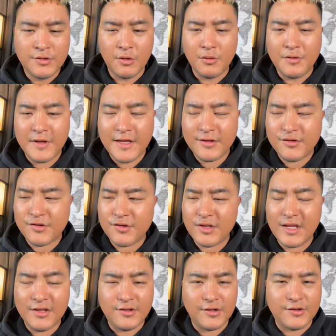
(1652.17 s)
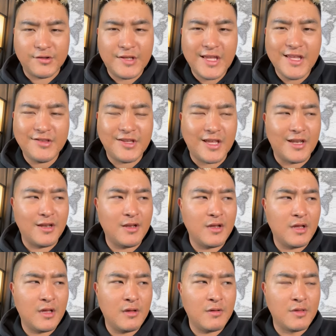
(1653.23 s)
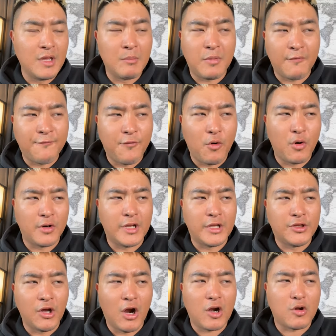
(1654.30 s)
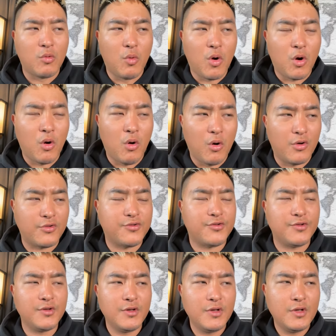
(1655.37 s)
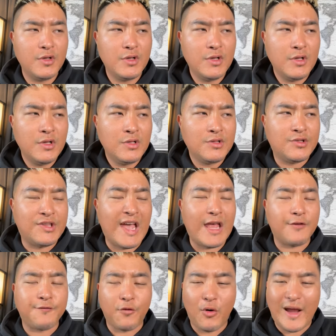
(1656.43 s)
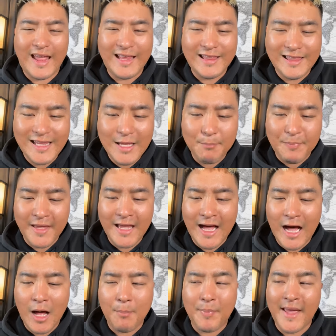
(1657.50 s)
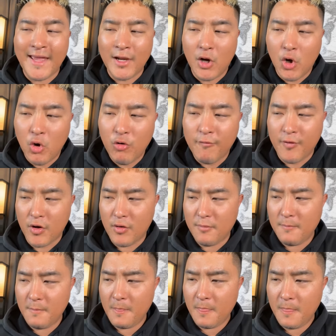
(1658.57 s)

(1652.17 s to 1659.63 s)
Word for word: So this is a season. Number four, the dark war horse stands for a leaping up and over.